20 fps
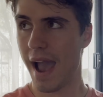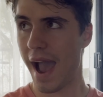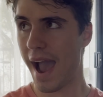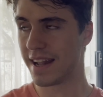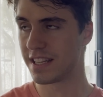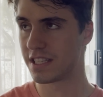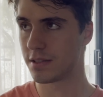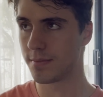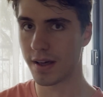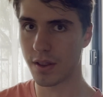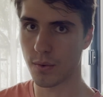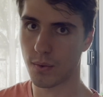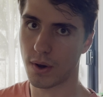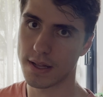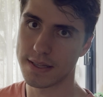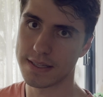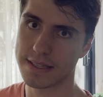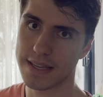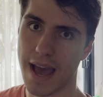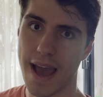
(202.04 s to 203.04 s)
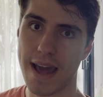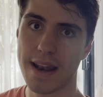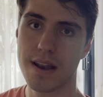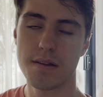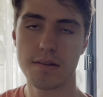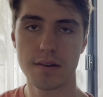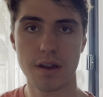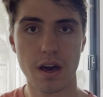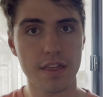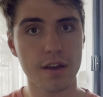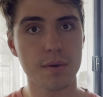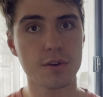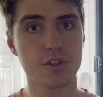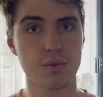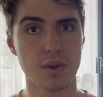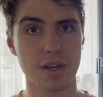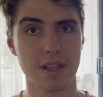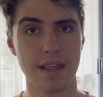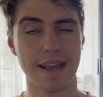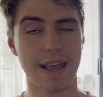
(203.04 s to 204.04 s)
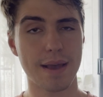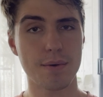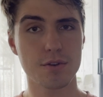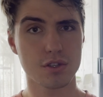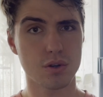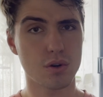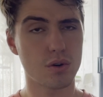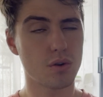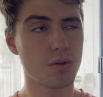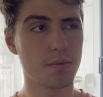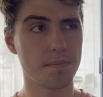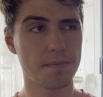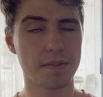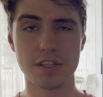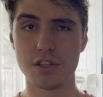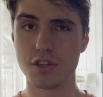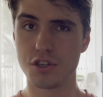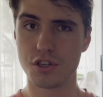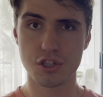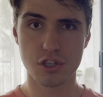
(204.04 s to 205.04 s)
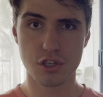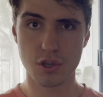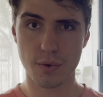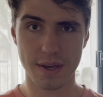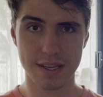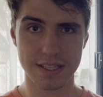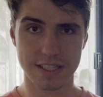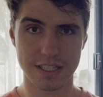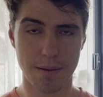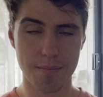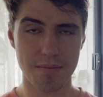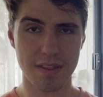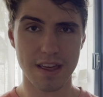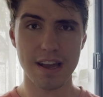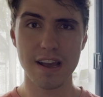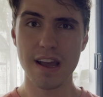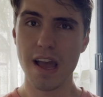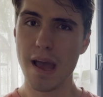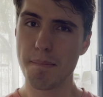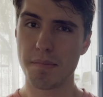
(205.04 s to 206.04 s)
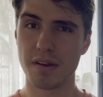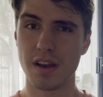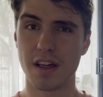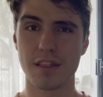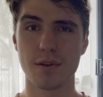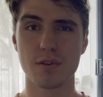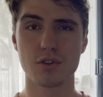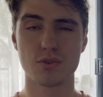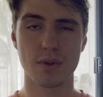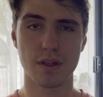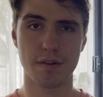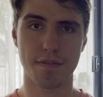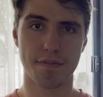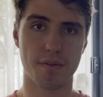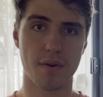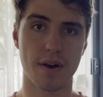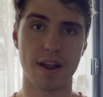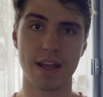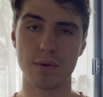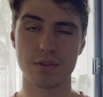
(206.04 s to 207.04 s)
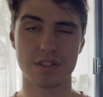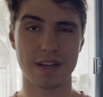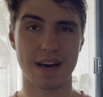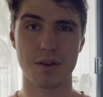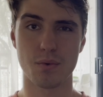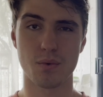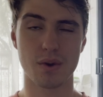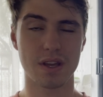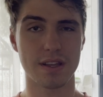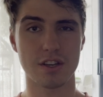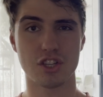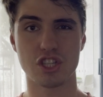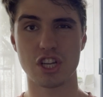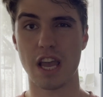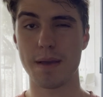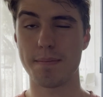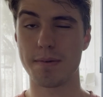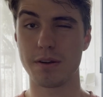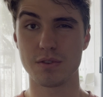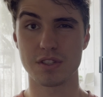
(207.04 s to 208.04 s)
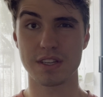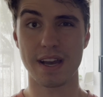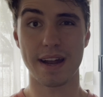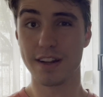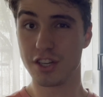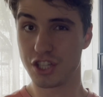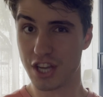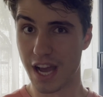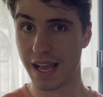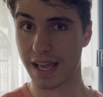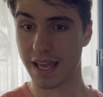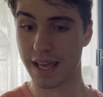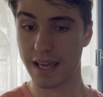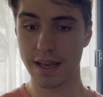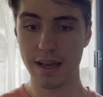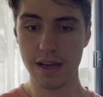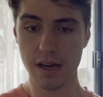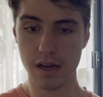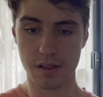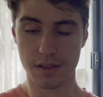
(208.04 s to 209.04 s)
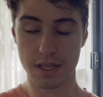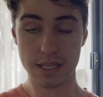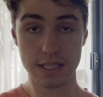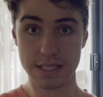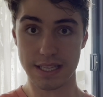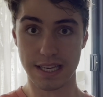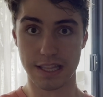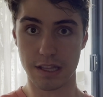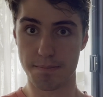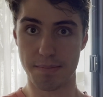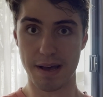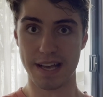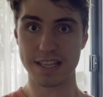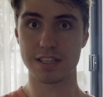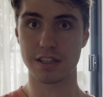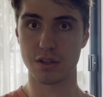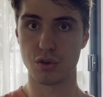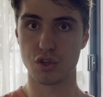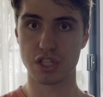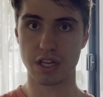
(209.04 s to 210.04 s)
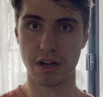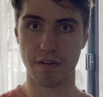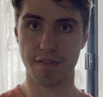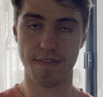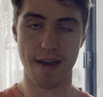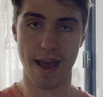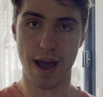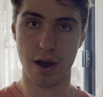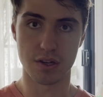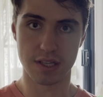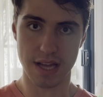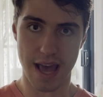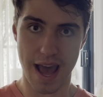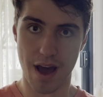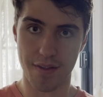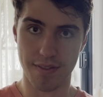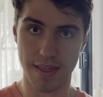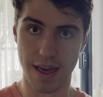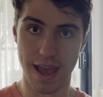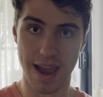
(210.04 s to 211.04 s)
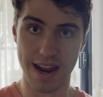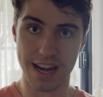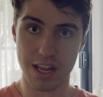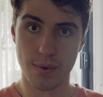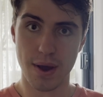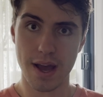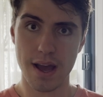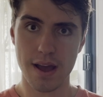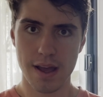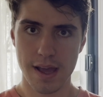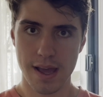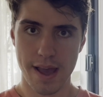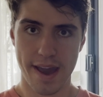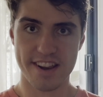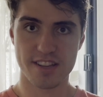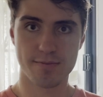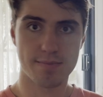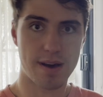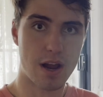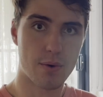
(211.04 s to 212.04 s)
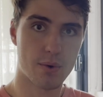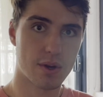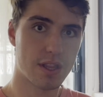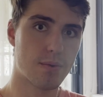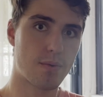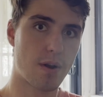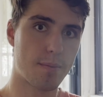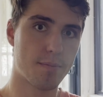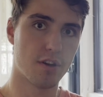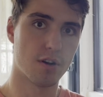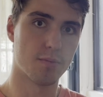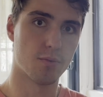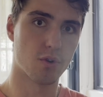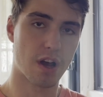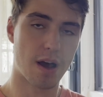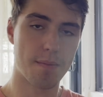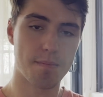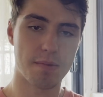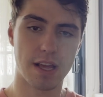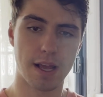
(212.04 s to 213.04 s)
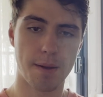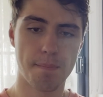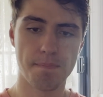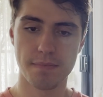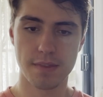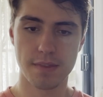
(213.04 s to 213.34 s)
and some other ones, and nothing was really, like it was all doing something, but nothing was really free. It was either really cheap and it was kind of janky. This is like the best solution I've found out there anywhere. And it's by a really reputable company.